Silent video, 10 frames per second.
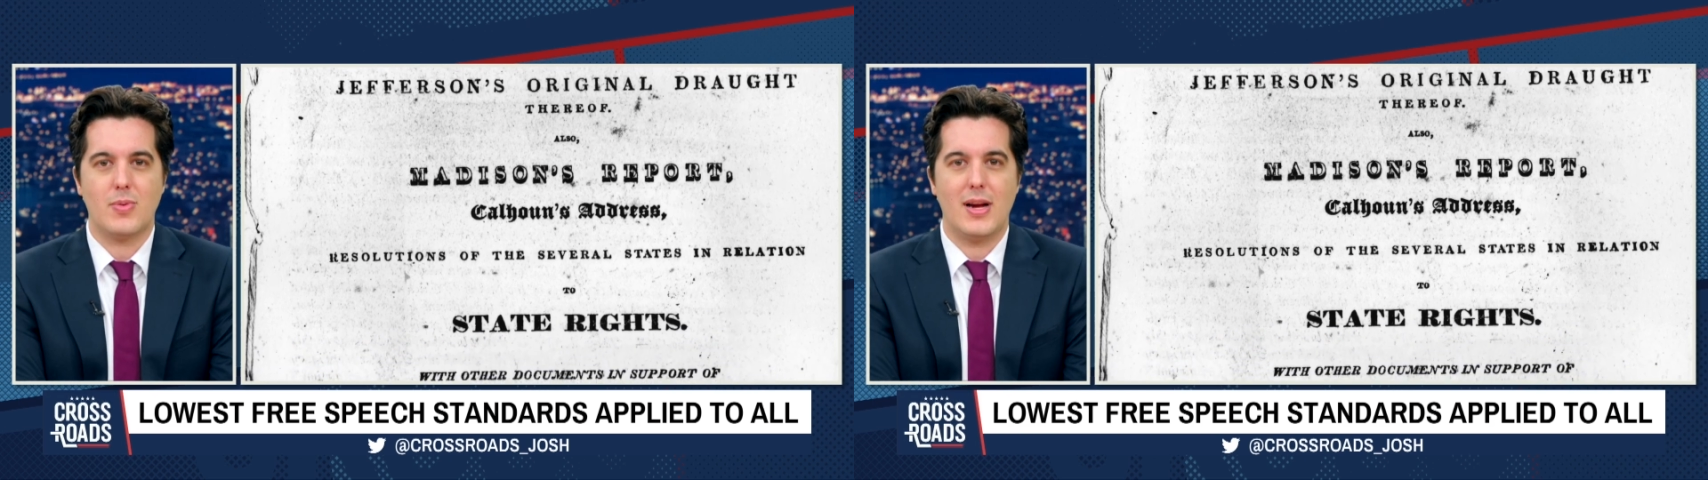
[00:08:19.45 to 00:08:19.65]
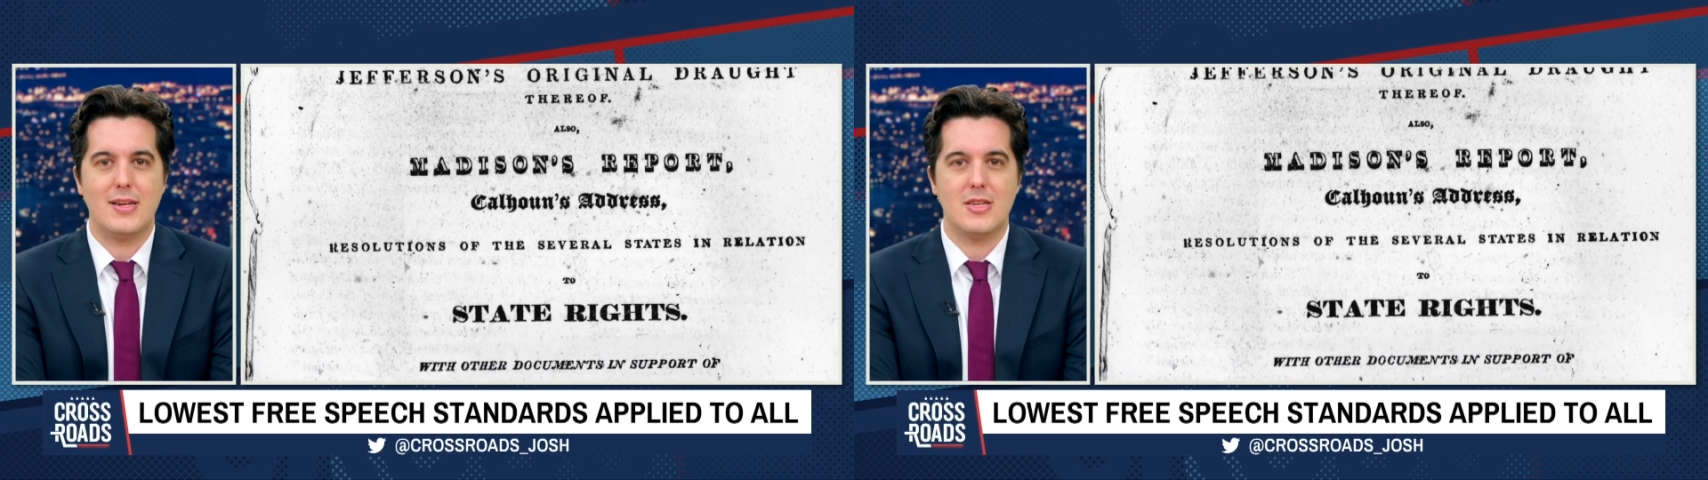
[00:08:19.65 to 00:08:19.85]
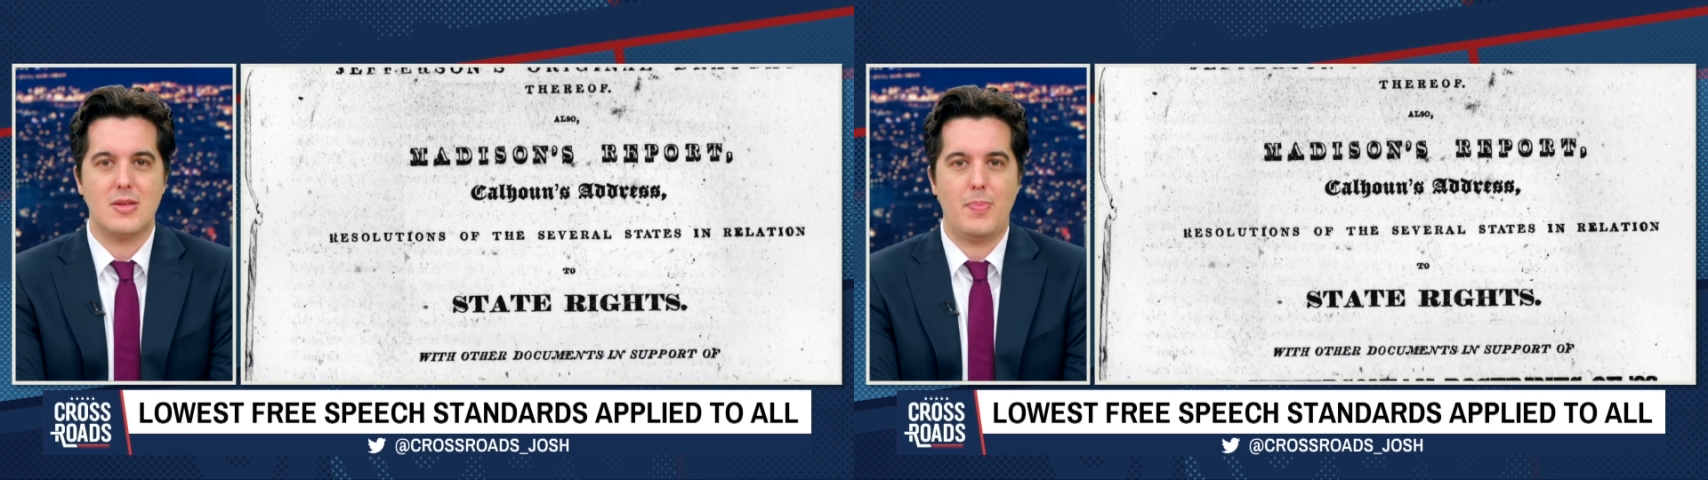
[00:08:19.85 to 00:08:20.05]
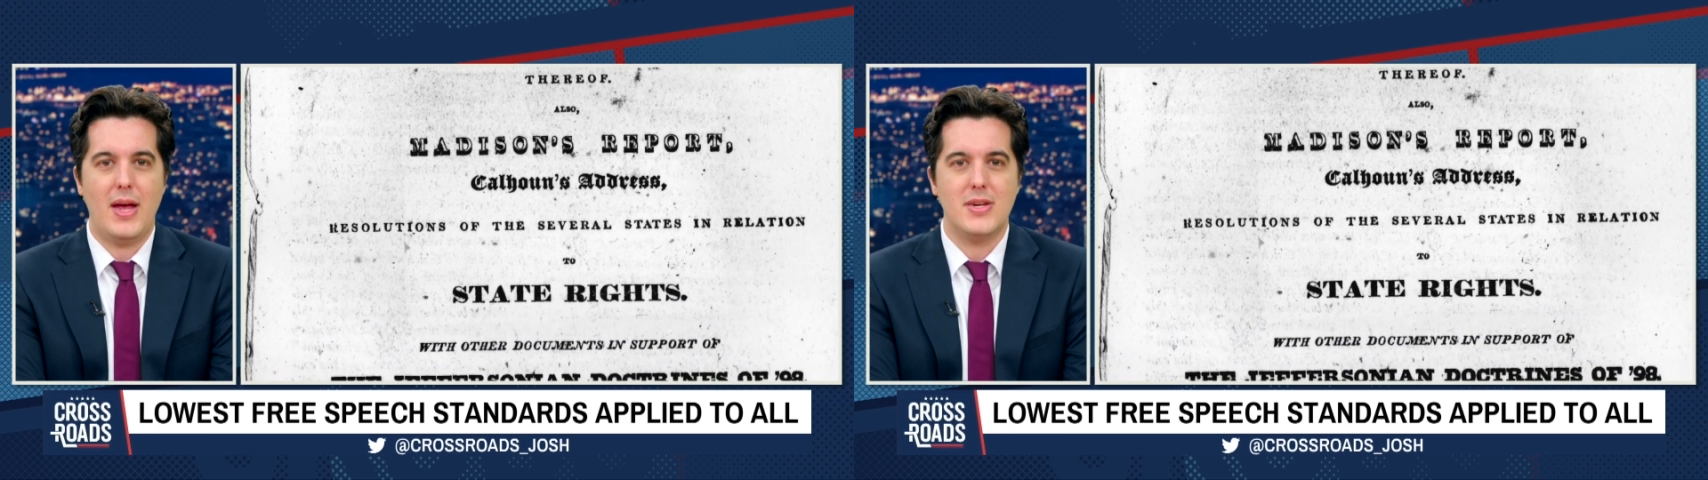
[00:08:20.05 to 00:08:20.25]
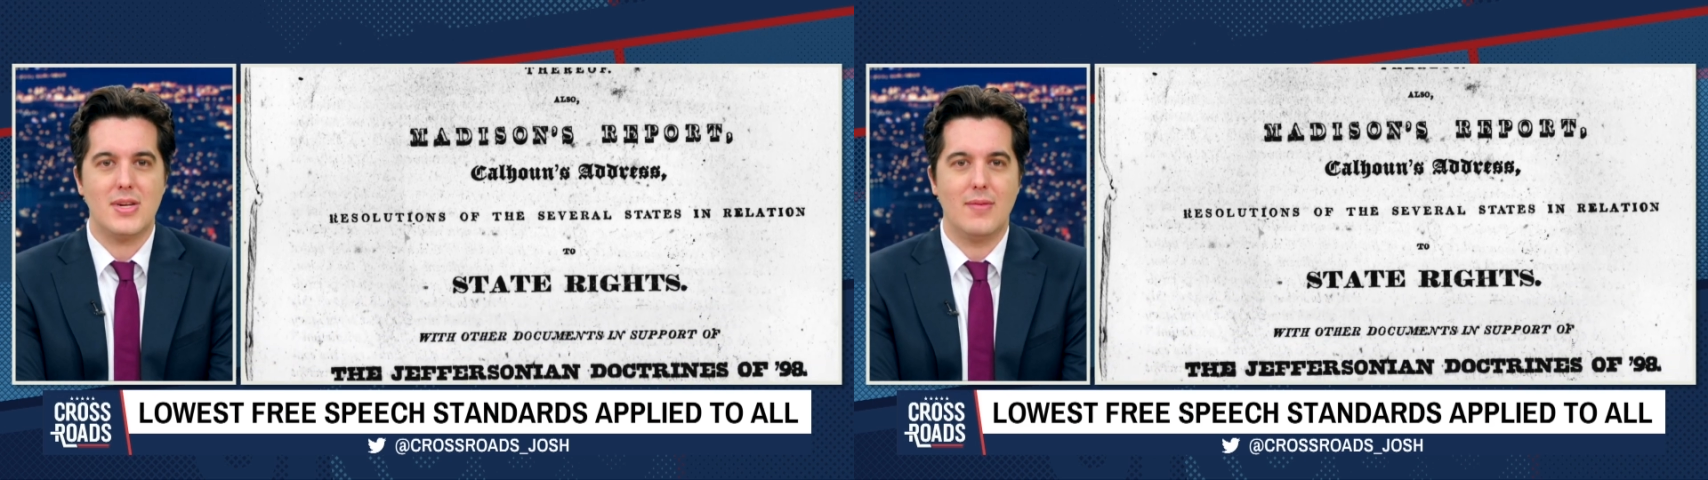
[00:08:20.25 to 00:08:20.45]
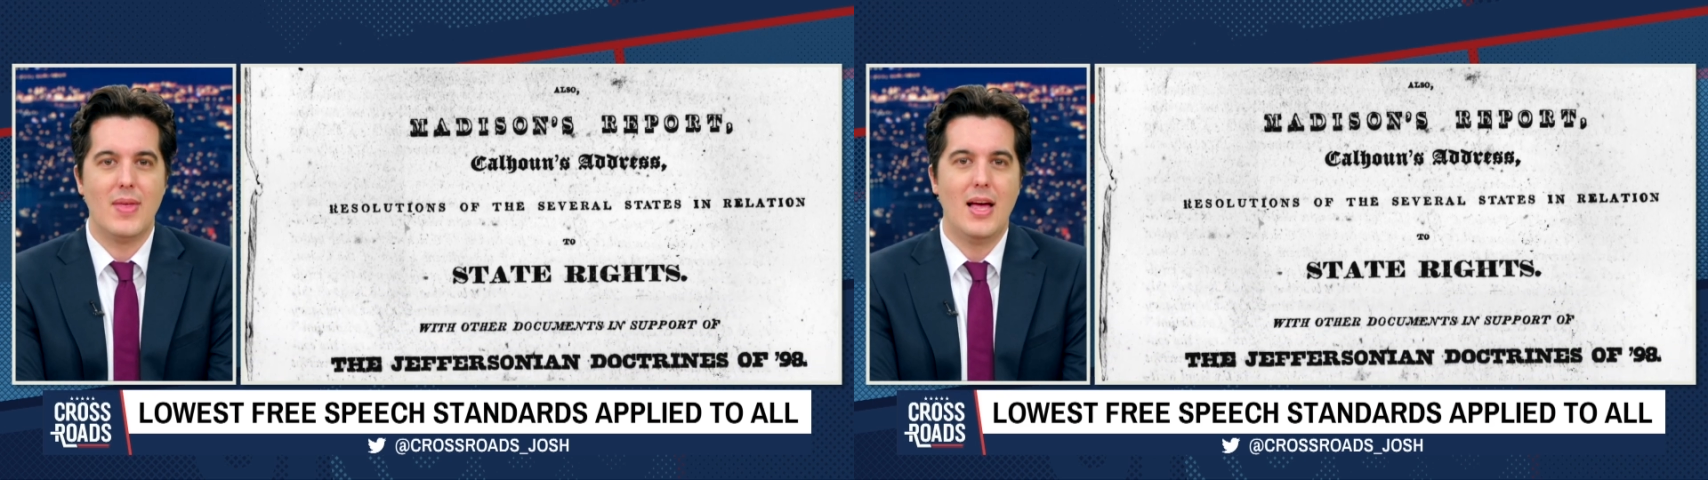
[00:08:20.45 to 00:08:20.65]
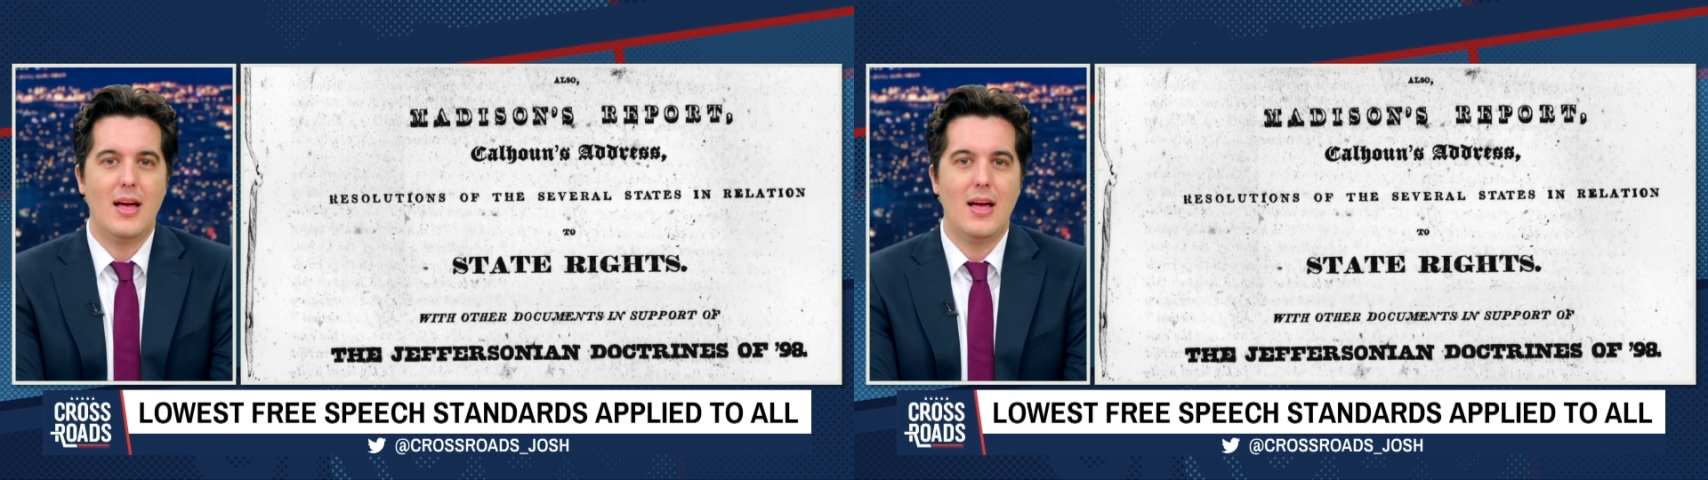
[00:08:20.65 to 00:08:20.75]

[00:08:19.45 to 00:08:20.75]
were in anticipation